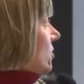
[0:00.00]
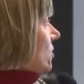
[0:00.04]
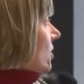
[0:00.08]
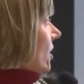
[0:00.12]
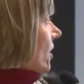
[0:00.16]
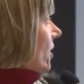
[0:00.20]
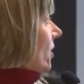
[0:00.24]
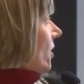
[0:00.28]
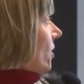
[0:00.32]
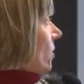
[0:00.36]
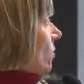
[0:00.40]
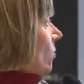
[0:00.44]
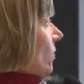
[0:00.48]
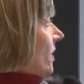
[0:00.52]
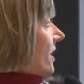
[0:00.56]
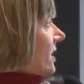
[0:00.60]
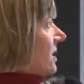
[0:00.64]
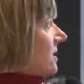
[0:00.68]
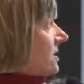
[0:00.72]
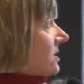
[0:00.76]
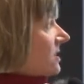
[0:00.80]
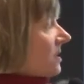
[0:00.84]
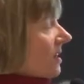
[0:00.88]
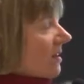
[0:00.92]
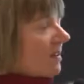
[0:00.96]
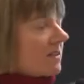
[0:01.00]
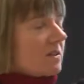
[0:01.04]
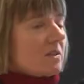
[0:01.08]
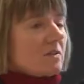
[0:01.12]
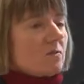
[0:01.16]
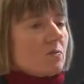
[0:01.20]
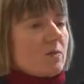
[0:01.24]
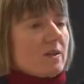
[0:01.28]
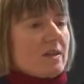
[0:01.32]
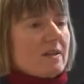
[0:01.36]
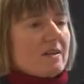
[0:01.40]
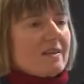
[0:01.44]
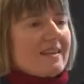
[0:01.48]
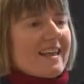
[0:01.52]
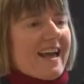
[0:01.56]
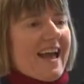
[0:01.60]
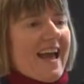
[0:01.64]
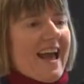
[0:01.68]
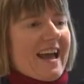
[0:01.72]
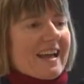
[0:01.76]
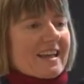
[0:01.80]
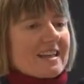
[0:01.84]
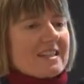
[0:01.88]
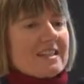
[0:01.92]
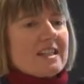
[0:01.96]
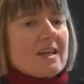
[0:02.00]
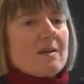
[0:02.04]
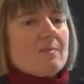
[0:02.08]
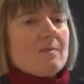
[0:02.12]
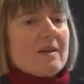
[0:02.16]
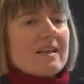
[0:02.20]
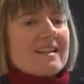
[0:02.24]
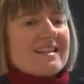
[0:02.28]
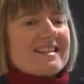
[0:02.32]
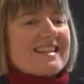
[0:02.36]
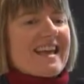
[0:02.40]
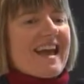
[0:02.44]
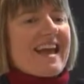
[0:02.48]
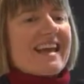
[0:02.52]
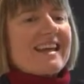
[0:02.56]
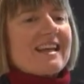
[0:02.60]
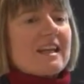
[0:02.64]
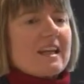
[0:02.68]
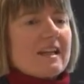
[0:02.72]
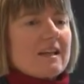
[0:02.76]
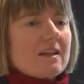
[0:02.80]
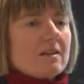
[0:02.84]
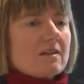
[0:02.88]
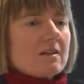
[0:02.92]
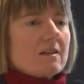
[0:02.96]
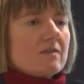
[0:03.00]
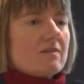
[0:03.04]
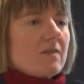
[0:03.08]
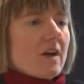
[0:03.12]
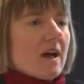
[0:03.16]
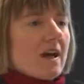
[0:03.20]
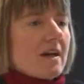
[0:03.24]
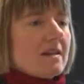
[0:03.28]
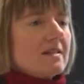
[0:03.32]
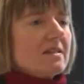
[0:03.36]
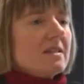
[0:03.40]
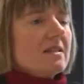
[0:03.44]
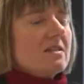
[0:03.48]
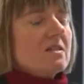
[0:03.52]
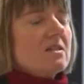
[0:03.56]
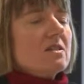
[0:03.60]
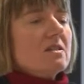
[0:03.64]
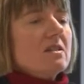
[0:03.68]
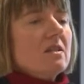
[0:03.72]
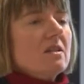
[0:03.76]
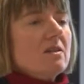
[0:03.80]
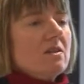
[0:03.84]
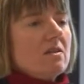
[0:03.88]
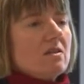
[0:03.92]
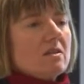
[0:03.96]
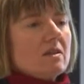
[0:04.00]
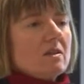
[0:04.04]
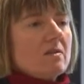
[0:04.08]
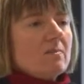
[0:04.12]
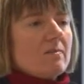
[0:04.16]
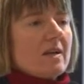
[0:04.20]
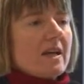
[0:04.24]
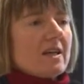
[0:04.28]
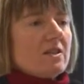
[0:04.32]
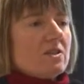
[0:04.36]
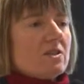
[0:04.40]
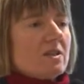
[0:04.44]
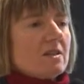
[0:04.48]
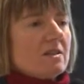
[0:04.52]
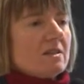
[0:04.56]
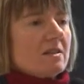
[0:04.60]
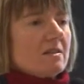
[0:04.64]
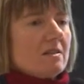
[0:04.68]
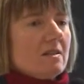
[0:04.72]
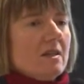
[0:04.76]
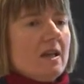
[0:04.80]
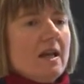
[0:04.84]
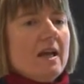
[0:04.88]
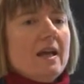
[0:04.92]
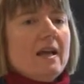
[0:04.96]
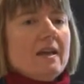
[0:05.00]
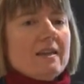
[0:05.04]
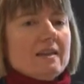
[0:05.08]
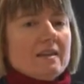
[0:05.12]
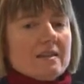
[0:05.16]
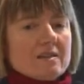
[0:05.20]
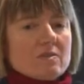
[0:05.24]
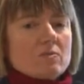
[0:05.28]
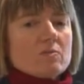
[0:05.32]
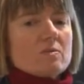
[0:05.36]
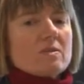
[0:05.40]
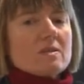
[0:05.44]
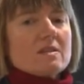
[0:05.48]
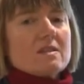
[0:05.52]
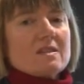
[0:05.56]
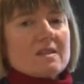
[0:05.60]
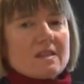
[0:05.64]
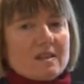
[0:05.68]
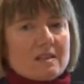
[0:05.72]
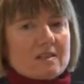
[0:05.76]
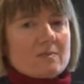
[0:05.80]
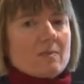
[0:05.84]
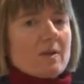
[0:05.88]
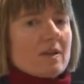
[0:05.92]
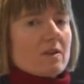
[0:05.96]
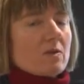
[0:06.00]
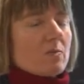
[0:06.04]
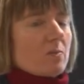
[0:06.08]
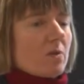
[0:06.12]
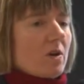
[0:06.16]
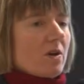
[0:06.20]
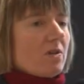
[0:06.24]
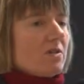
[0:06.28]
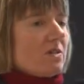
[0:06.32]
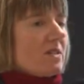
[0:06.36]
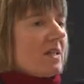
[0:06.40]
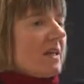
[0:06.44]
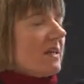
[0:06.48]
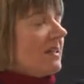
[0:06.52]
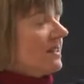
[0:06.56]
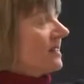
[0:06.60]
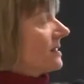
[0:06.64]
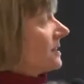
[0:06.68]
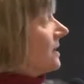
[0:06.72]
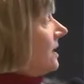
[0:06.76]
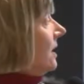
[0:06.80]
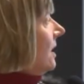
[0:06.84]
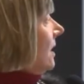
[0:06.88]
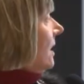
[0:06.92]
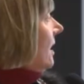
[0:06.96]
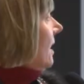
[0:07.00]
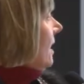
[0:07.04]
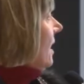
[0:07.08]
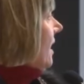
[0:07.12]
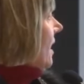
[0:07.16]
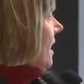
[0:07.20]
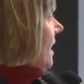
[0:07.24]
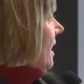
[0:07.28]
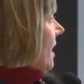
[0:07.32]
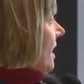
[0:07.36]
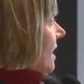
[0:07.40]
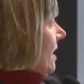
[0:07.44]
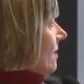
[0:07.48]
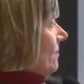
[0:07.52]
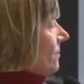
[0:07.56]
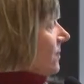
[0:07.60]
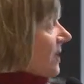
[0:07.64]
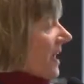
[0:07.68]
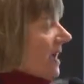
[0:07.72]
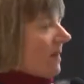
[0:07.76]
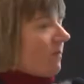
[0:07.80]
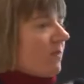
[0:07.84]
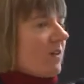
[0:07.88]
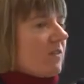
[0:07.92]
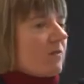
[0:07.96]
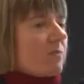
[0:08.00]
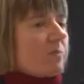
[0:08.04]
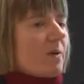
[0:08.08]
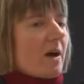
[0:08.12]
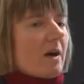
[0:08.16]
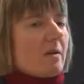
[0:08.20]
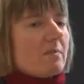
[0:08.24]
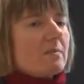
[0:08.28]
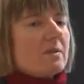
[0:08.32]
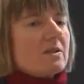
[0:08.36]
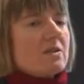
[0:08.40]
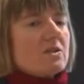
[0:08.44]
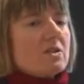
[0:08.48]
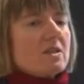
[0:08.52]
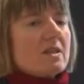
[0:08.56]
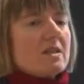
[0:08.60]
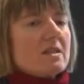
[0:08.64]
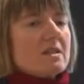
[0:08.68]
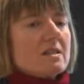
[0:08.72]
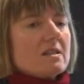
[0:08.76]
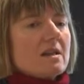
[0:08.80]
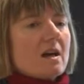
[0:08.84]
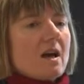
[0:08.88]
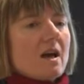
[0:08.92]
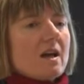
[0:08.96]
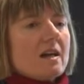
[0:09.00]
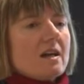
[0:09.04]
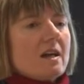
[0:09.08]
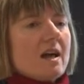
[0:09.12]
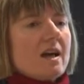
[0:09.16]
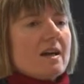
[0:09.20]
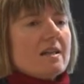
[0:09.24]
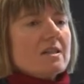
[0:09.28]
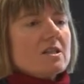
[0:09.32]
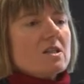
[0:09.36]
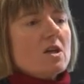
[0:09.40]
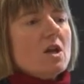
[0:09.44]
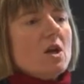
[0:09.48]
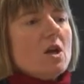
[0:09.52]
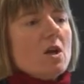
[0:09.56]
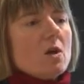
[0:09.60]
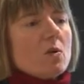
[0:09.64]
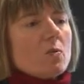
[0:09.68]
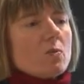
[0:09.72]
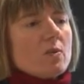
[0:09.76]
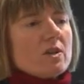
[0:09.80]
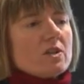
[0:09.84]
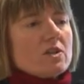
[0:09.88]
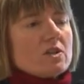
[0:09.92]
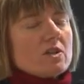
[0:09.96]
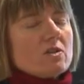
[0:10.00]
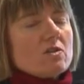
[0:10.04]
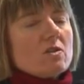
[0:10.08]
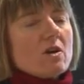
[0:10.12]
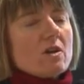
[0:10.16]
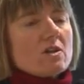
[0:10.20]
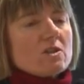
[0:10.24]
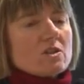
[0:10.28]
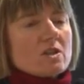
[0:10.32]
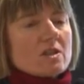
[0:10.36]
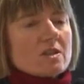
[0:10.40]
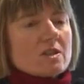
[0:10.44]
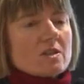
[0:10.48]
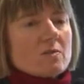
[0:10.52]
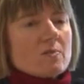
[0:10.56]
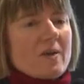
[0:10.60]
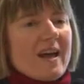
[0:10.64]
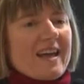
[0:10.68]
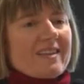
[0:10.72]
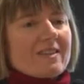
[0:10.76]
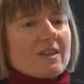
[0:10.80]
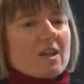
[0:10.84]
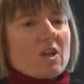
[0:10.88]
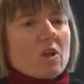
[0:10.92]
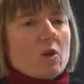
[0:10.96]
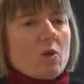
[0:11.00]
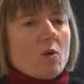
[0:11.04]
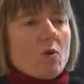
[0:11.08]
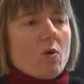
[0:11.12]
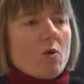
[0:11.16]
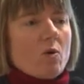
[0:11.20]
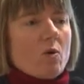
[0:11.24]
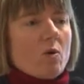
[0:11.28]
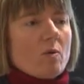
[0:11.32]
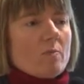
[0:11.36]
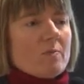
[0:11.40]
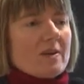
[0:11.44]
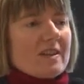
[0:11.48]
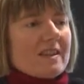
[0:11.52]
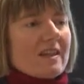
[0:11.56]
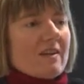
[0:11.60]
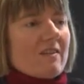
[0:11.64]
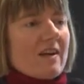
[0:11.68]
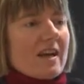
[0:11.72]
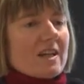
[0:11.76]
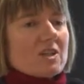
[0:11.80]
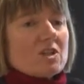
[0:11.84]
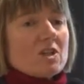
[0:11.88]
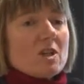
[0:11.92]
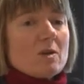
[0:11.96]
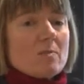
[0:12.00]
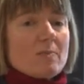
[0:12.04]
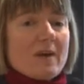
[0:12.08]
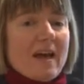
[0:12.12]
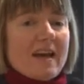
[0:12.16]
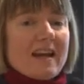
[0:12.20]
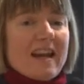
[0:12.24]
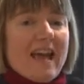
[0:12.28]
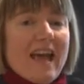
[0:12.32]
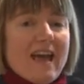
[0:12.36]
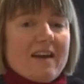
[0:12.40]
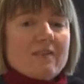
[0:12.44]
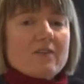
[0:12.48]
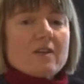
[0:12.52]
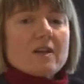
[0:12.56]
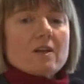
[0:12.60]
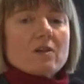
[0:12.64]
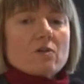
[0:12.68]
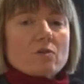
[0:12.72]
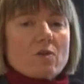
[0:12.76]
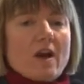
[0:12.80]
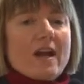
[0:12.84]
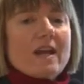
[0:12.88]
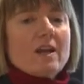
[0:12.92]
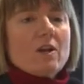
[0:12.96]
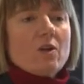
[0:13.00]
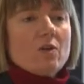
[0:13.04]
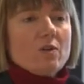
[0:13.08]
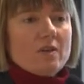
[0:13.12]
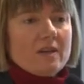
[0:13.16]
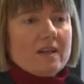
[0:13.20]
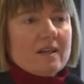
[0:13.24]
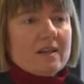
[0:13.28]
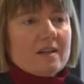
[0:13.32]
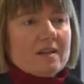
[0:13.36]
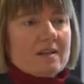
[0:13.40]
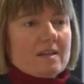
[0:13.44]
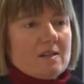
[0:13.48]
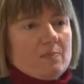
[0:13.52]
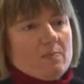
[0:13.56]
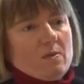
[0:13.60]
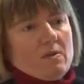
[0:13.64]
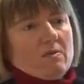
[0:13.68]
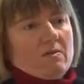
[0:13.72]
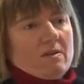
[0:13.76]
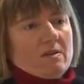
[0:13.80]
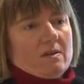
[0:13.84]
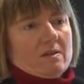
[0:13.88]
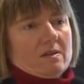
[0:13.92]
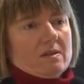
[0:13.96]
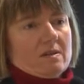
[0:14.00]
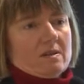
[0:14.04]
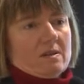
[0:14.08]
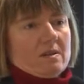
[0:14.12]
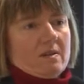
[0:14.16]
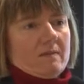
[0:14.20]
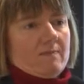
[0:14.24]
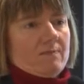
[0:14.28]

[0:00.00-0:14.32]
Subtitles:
So we consulted with academics and legal advisors. You can imagine this was a 6-month process, and we published these guidelines, which are not just about the law, but they're actually about having a great learning experience.